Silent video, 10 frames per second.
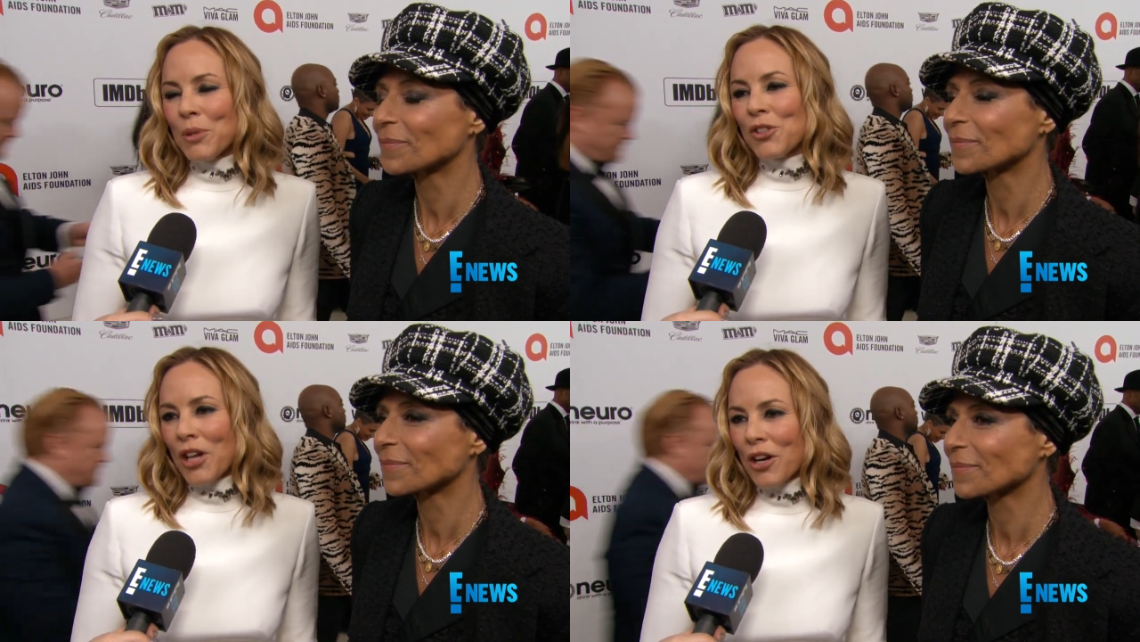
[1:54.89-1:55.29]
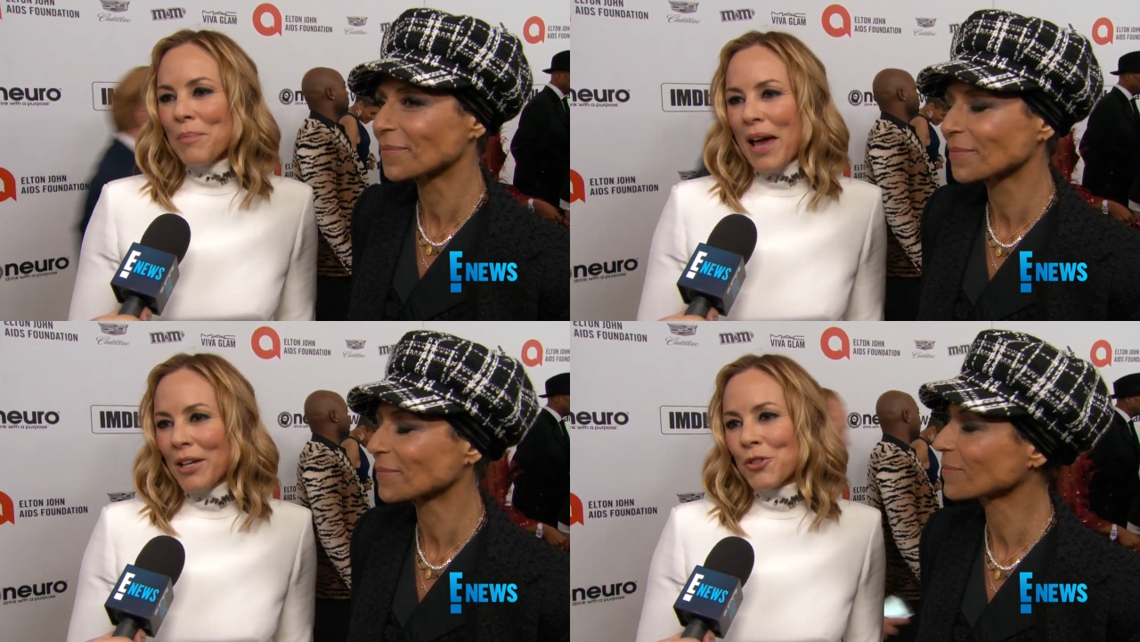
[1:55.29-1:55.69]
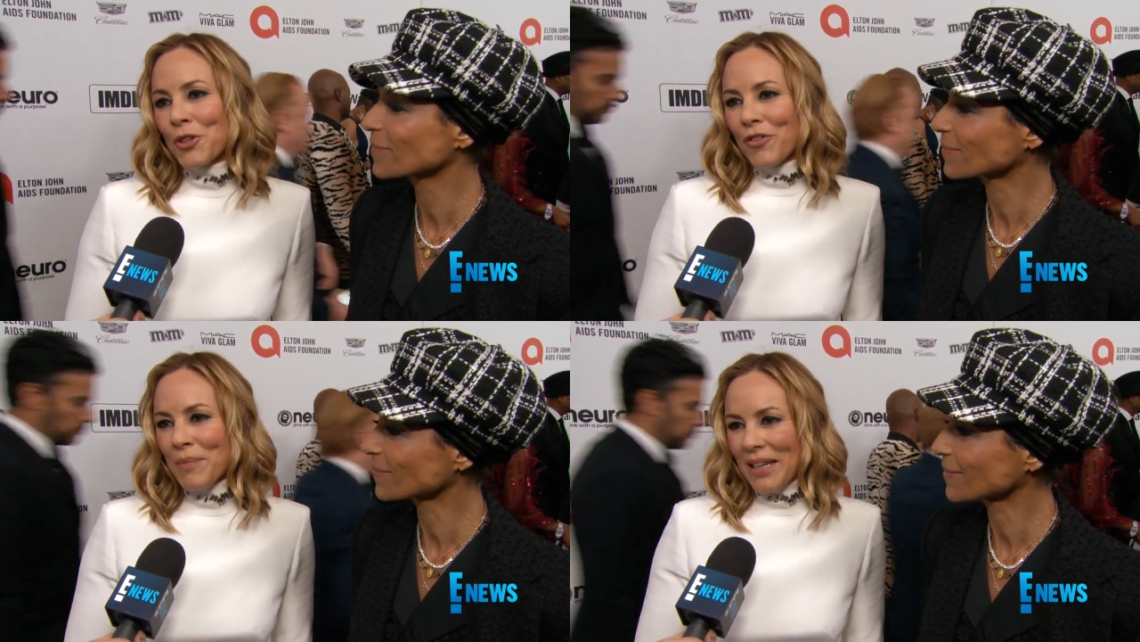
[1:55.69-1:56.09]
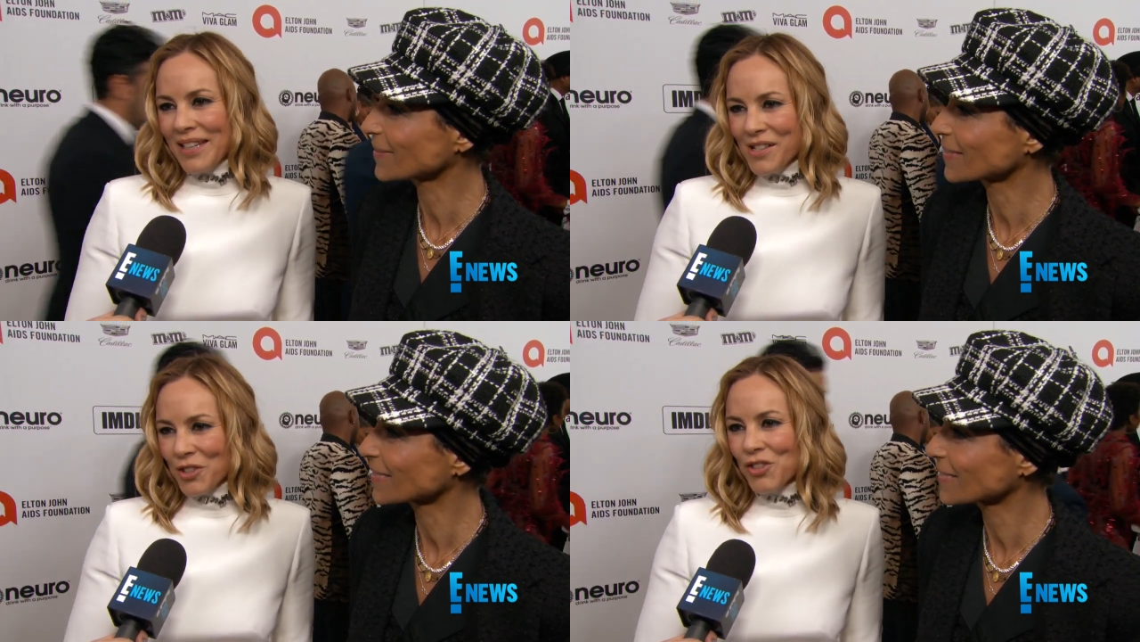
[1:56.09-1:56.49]
Speaker 1: We share a manager for
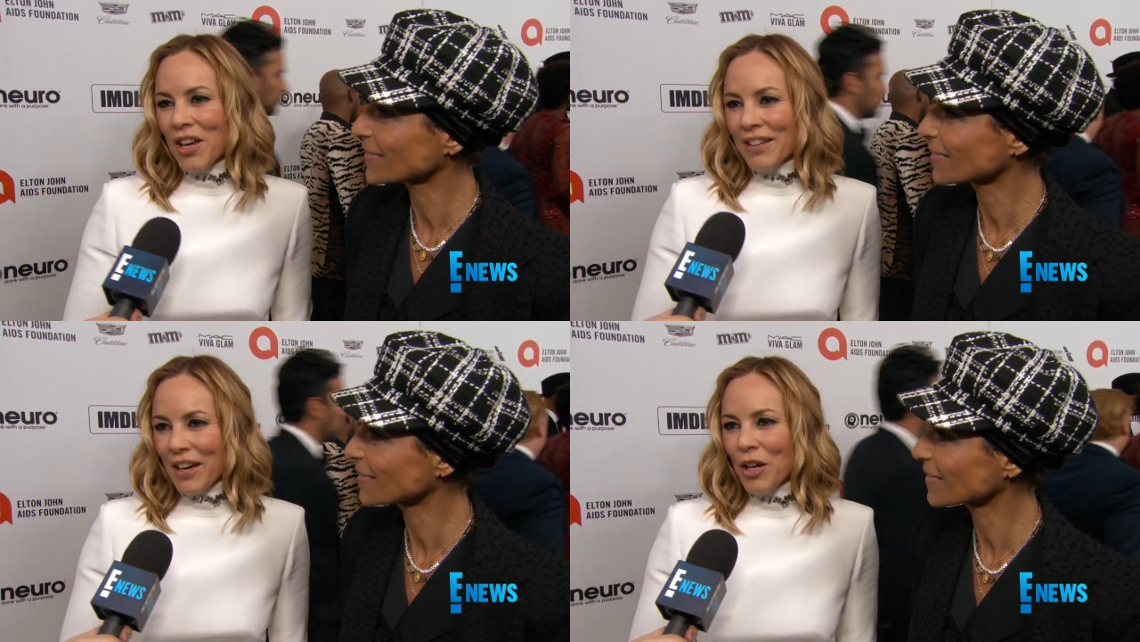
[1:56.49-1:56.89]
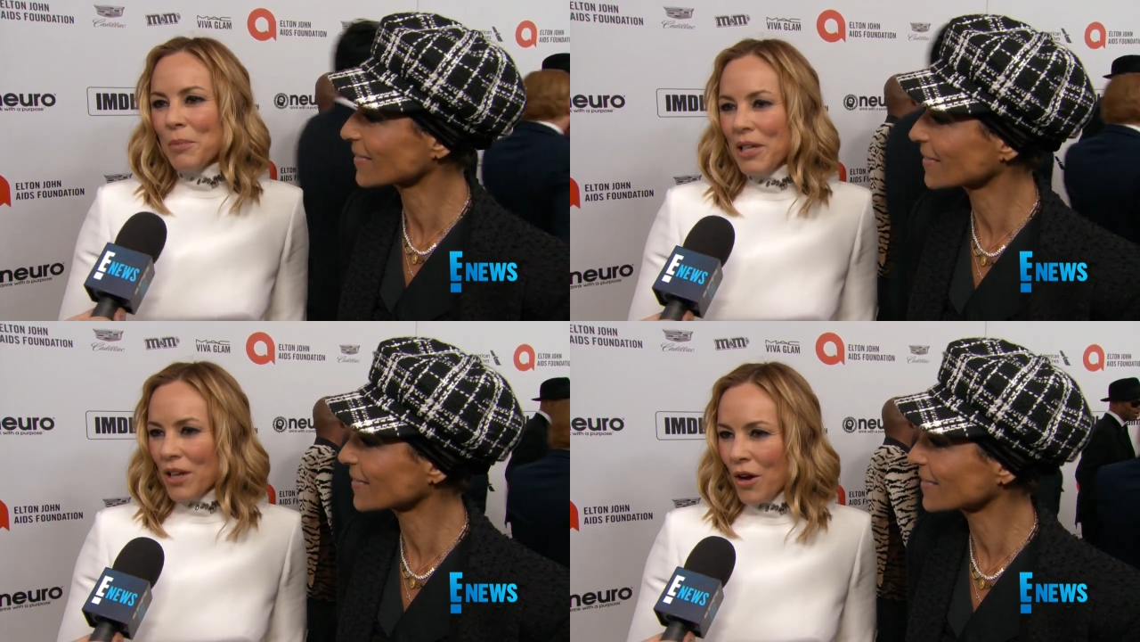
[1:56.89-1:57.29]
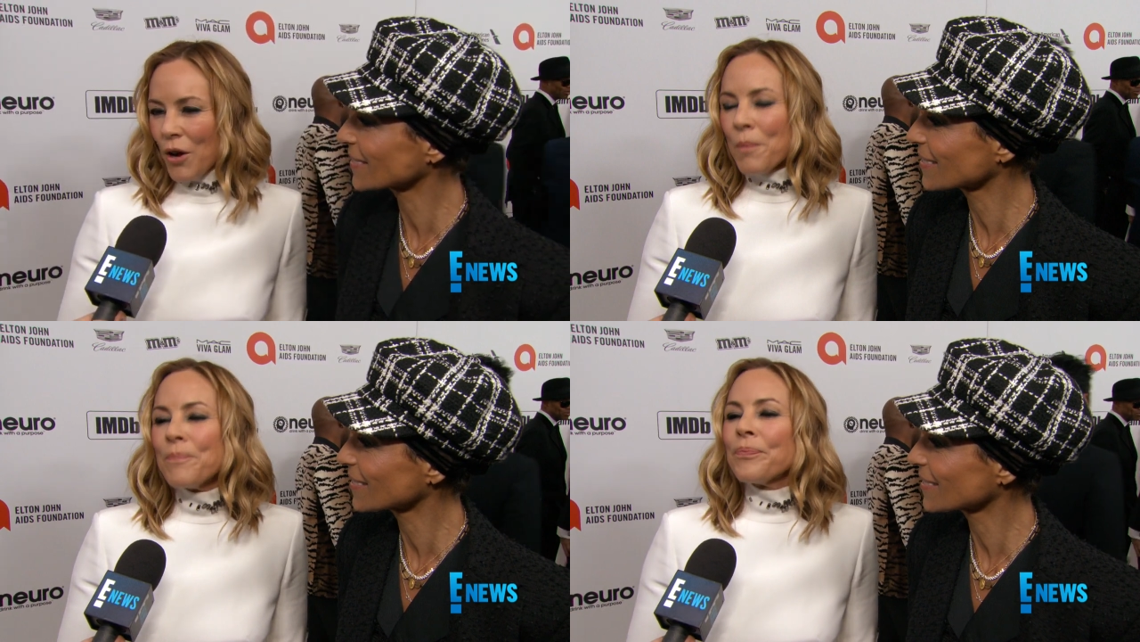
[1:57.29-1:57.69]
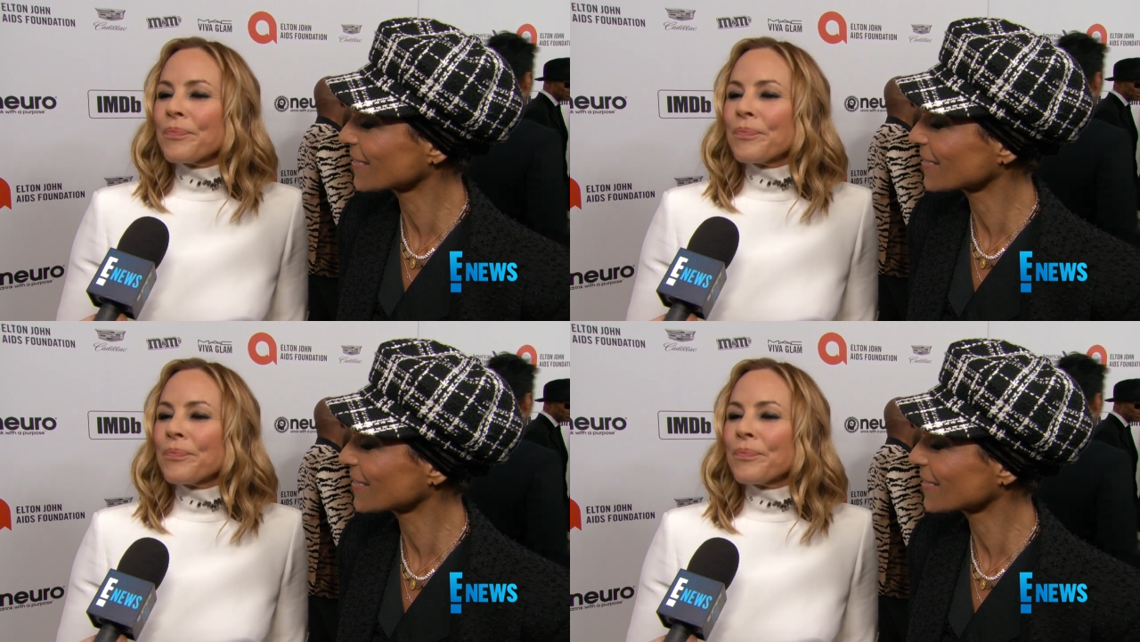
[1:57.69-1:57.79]
many years, John Carrabino,